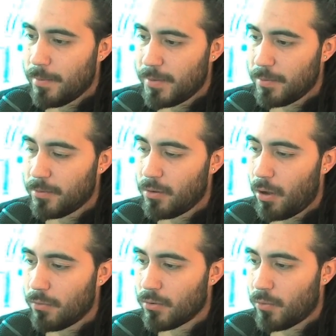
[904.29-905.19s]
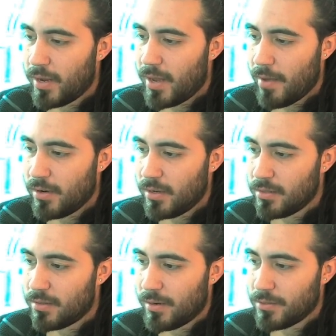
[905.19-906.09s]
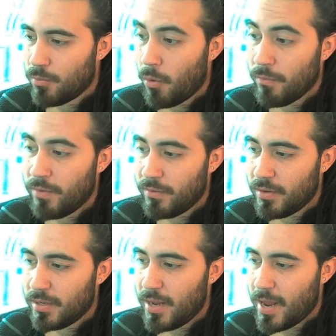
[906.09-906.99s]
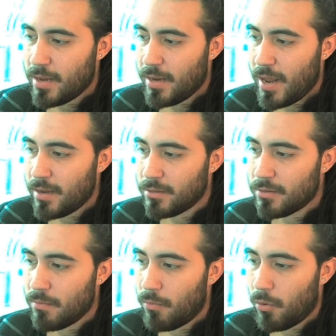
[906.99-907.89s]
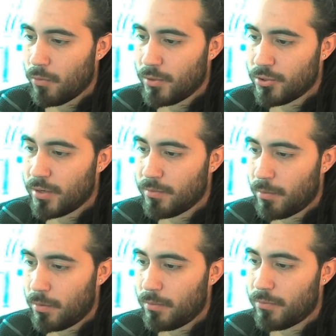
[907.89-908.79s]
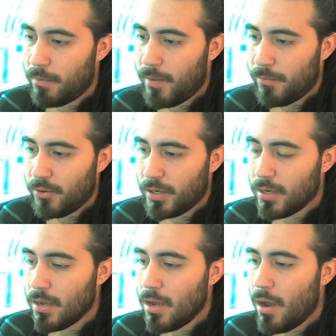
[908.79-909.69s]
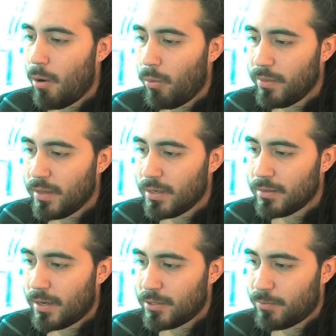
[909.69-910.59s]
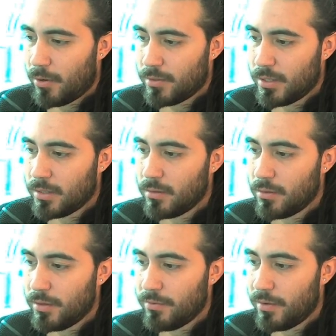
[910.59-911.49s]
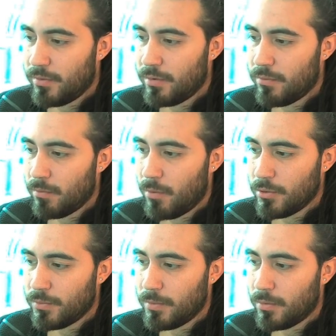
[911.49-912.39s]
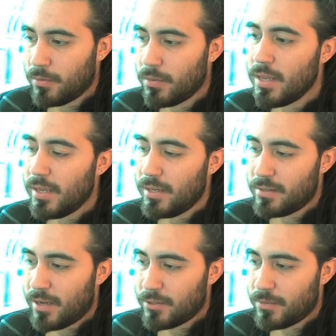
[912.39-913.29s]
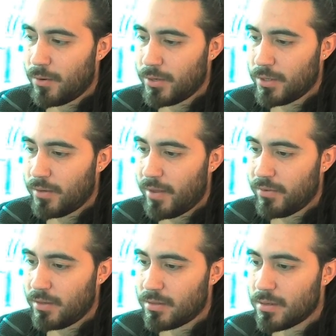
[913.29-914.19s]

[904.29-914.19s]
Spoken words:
People overweigh evidence that is more vivid and hence more retrievable from memory. One thing that is particularly vivid for most people is testimonial evidence.